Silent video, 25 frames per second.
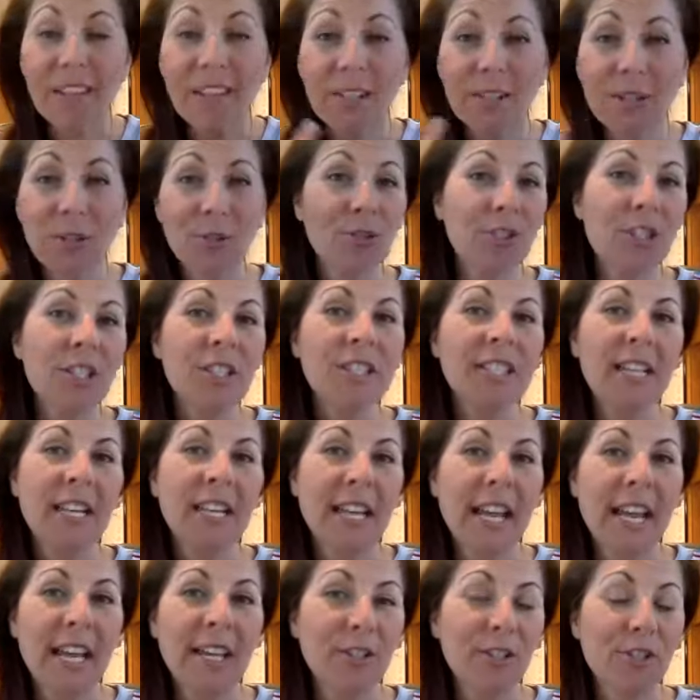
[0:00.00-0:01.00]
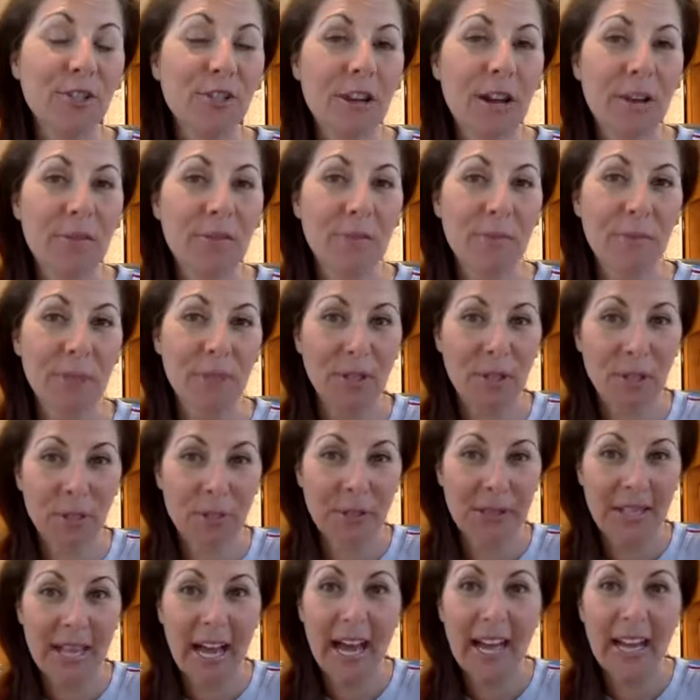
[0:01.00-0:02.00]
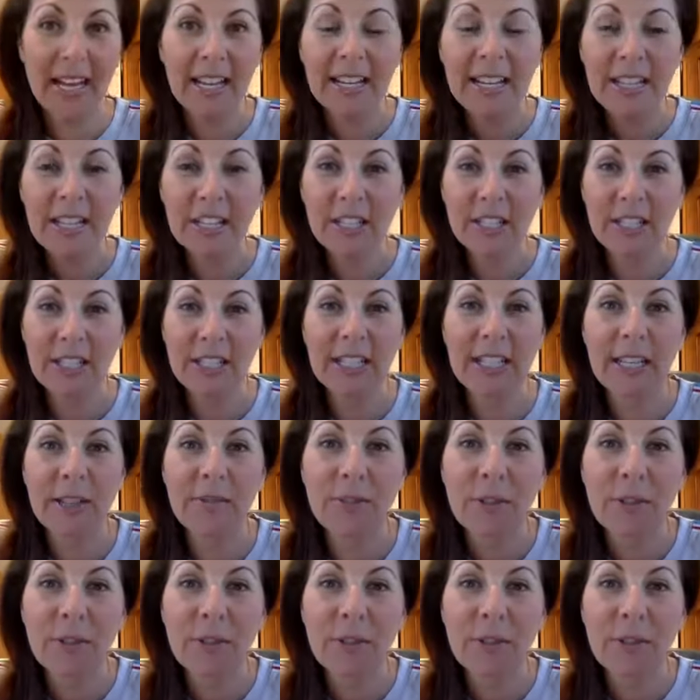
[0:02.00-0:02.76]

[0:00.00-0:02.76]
So just in case you're not familiar with that, just to give